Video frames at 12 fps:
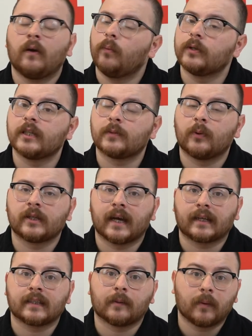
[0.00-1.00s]
which is
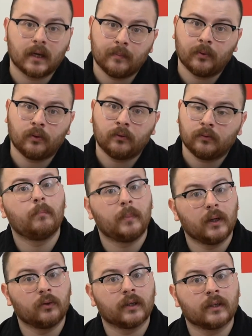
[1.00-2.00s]
protecting people,
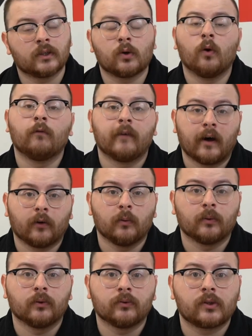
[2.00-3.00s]
buildings, or
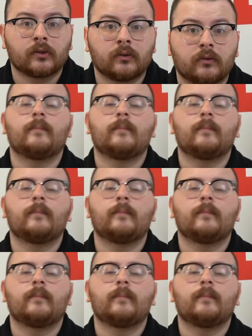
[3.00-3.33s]
valuables.